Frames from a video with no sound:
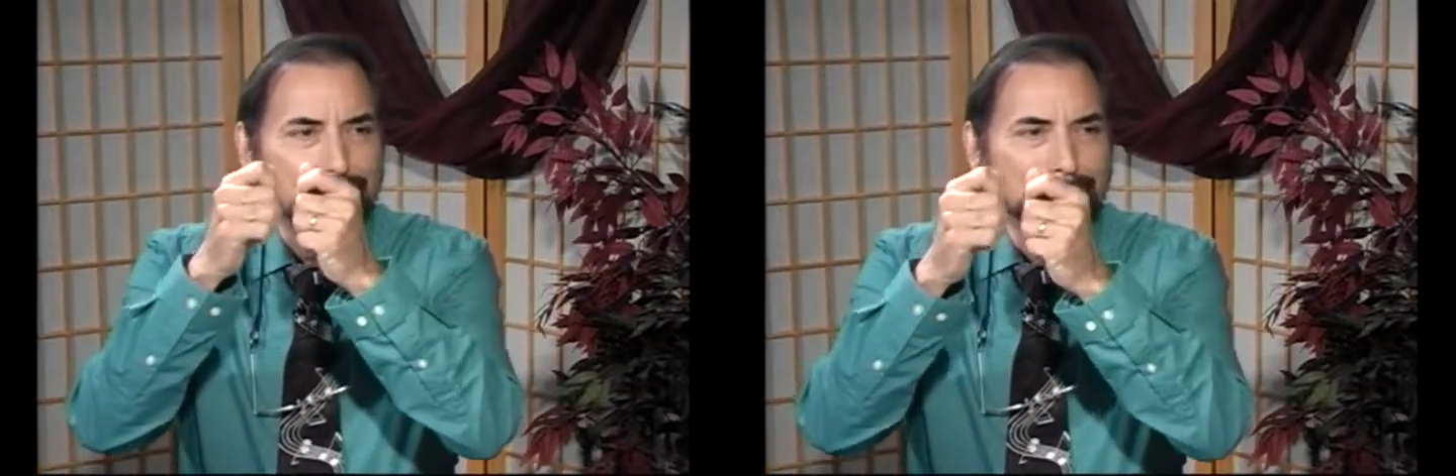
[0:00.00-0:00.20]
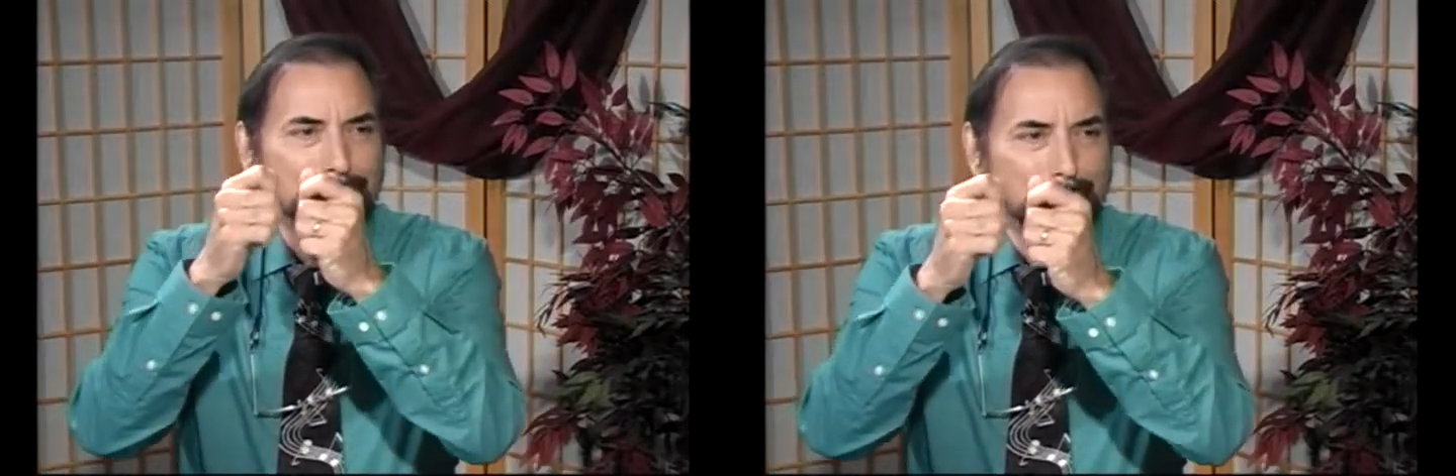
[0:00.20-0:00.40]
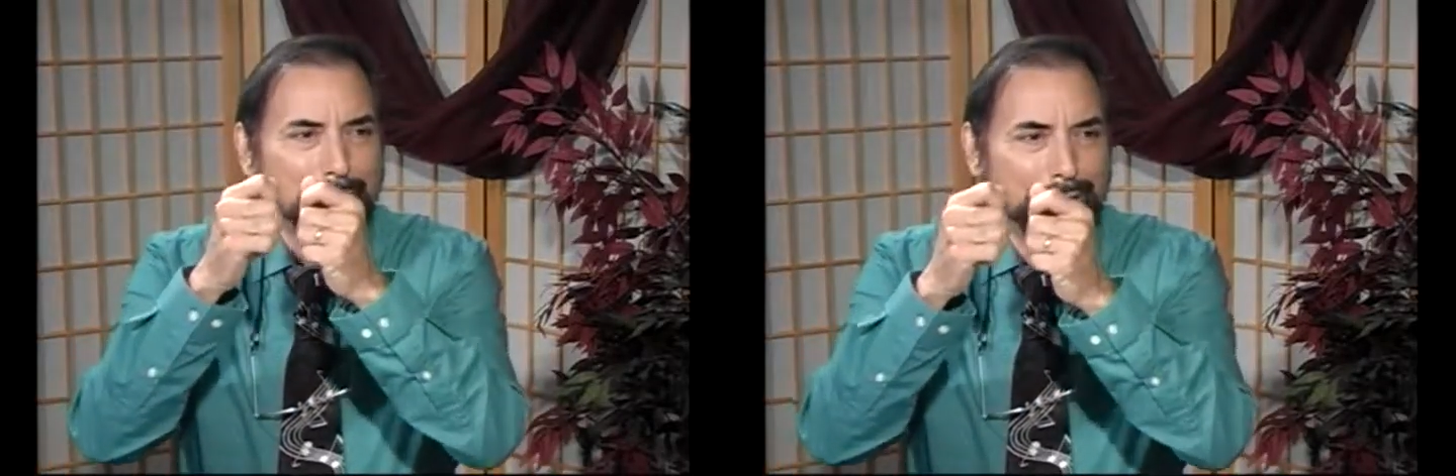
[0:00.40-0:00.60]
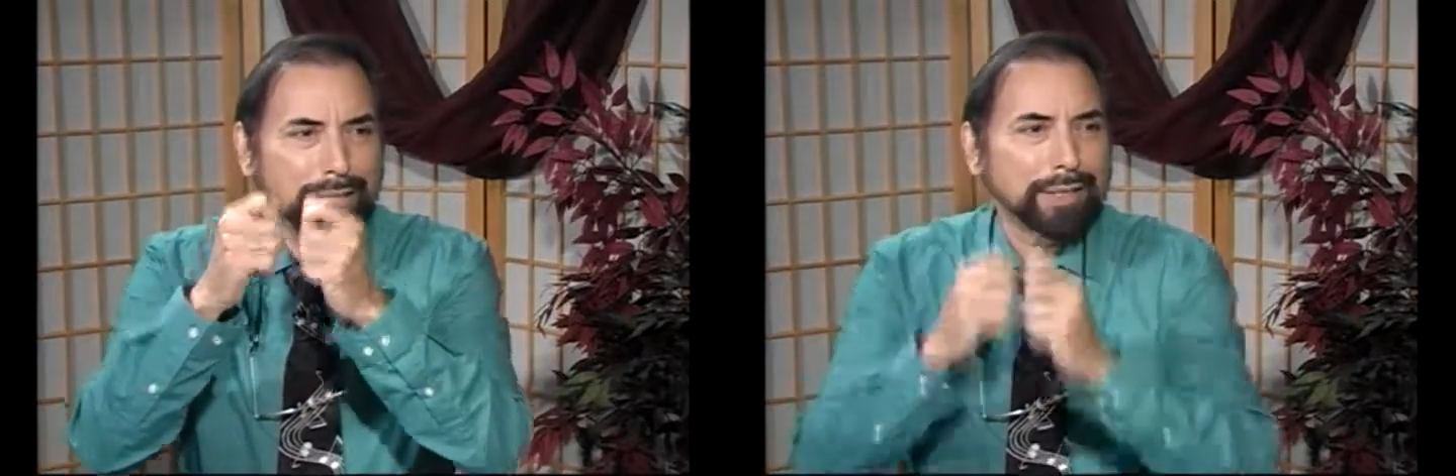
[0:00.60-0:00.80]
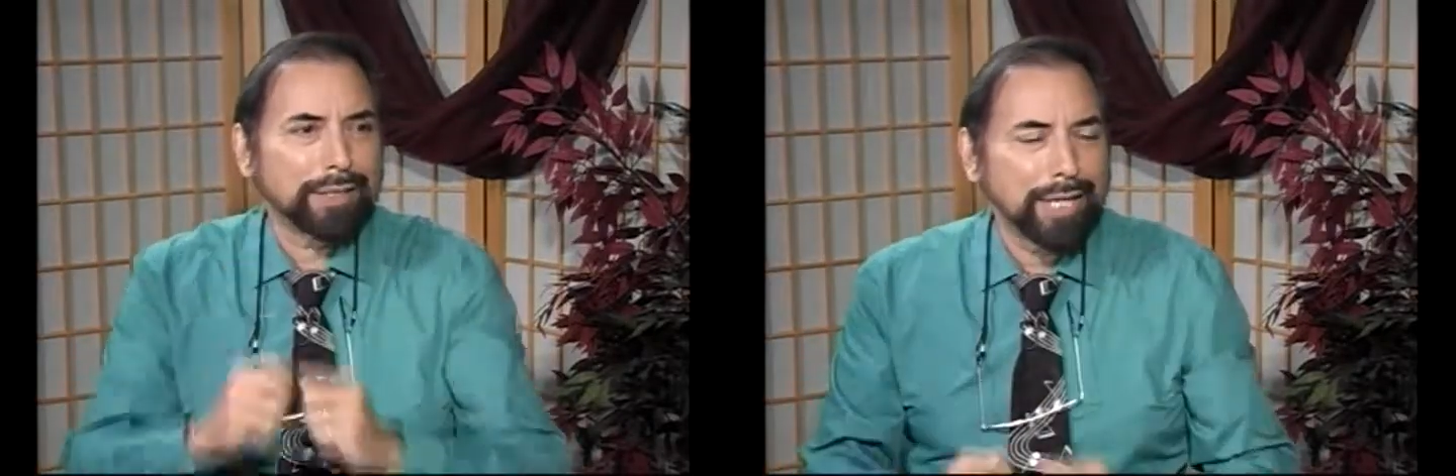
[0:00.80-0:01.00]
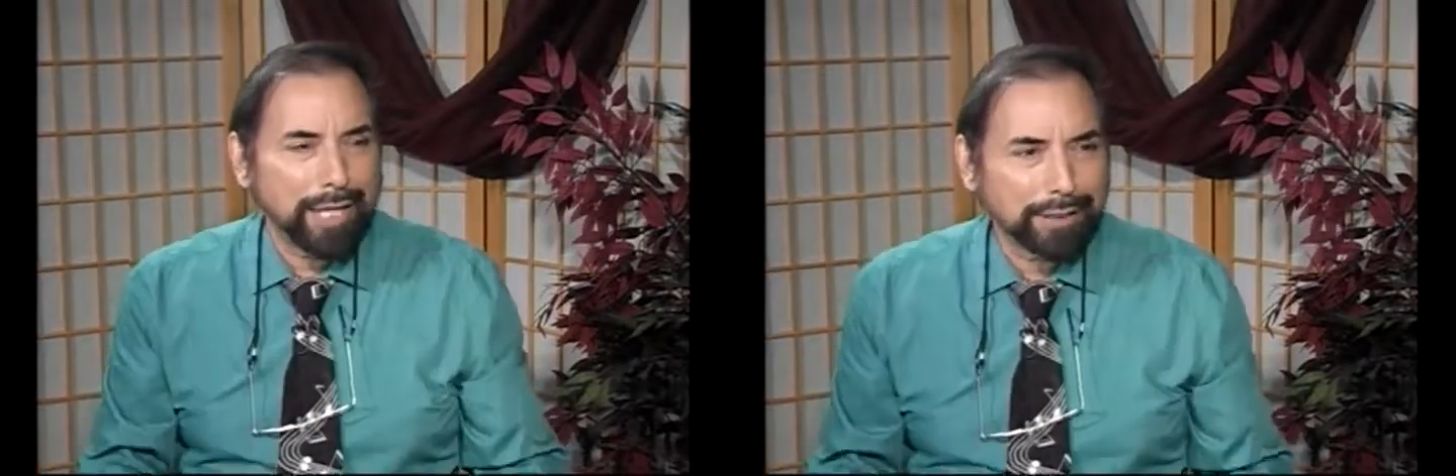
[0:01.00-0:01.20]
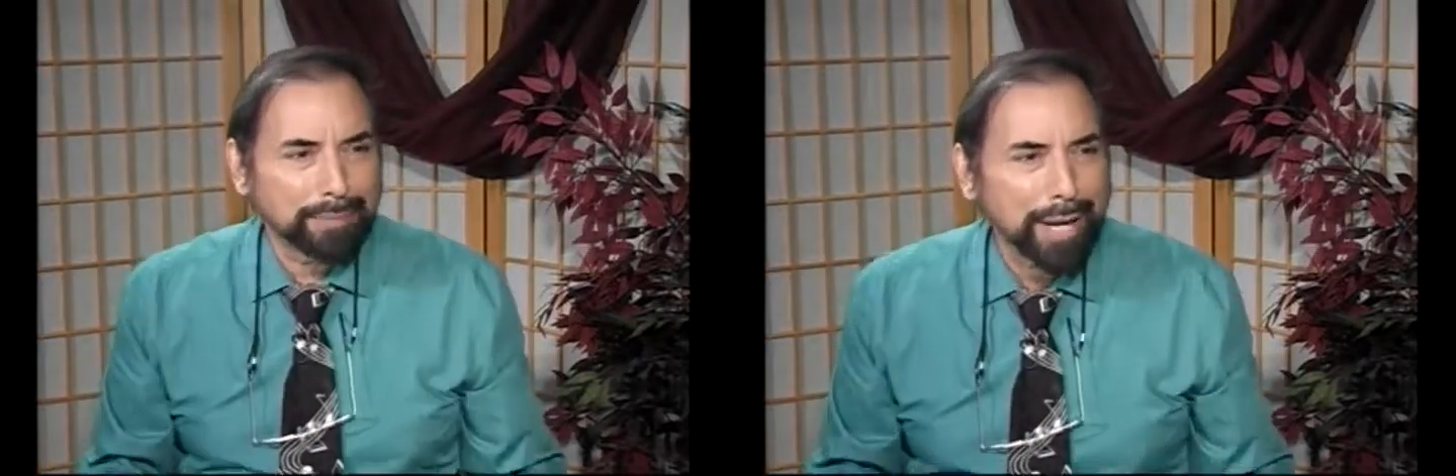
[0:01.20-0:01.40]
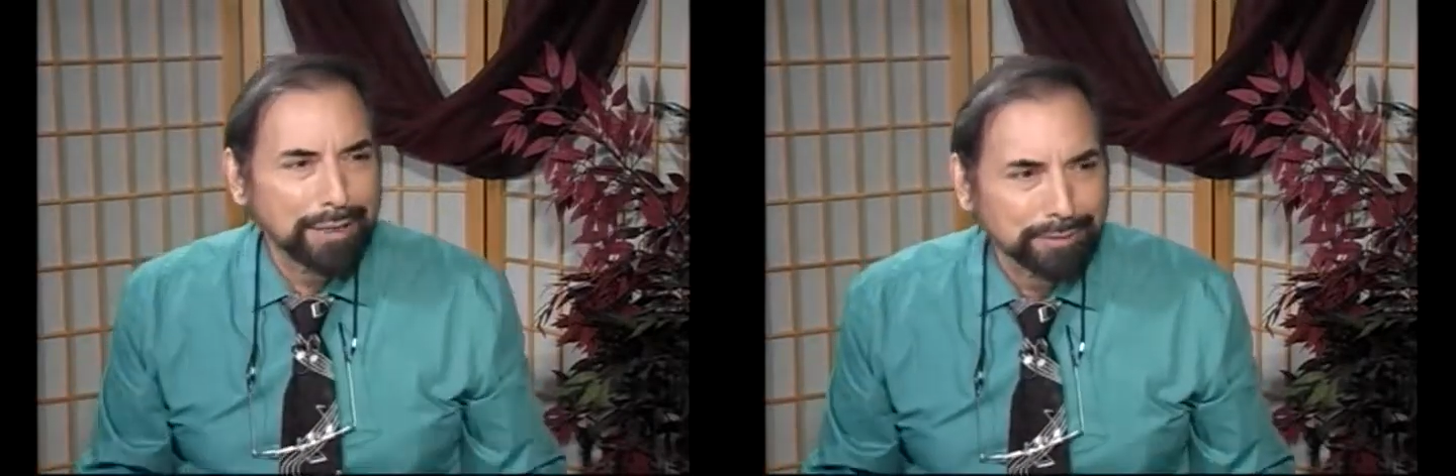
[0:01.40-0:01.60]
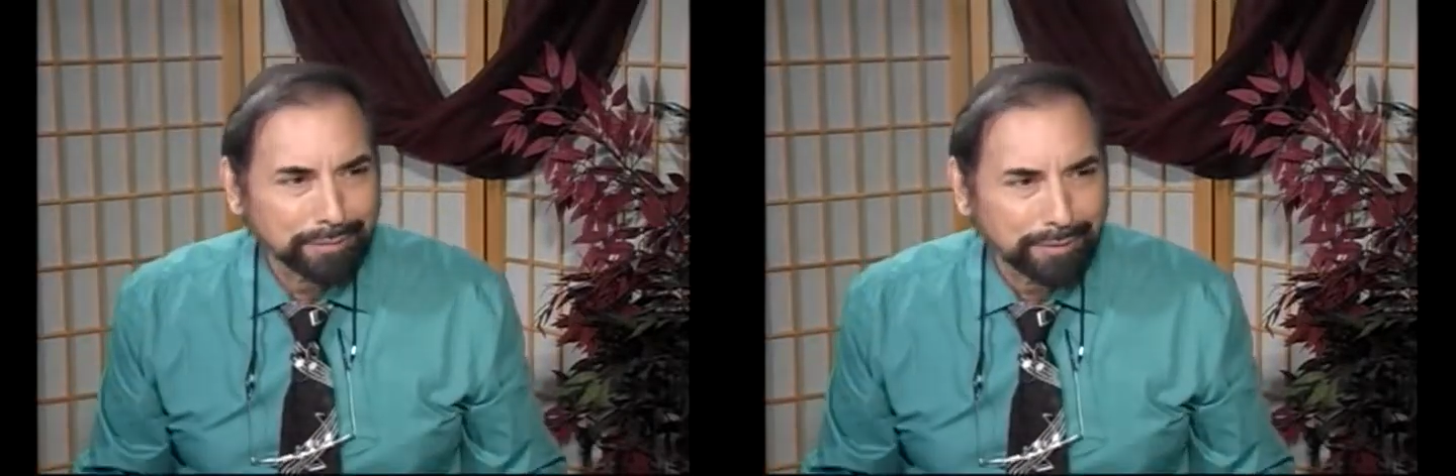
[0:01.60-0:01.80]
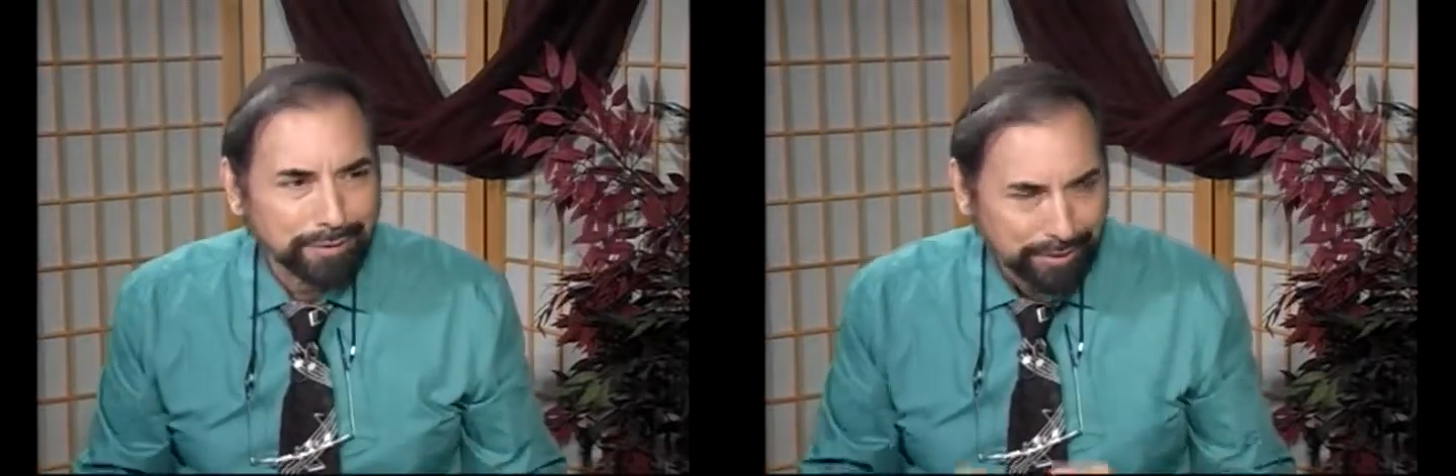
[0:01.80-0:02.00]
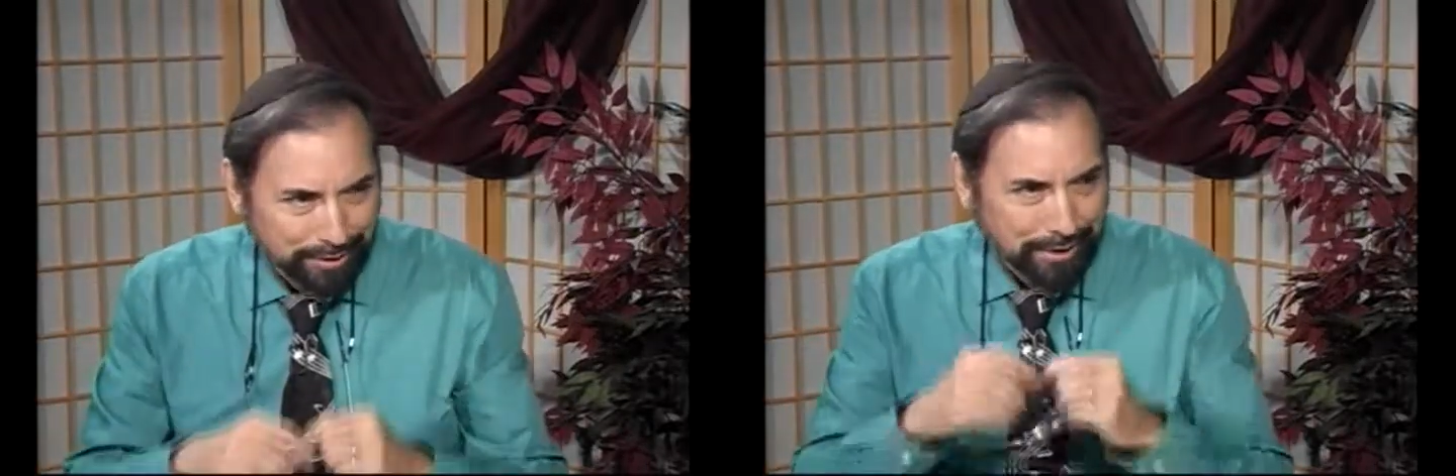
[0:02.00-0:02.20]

the bread at at the Passover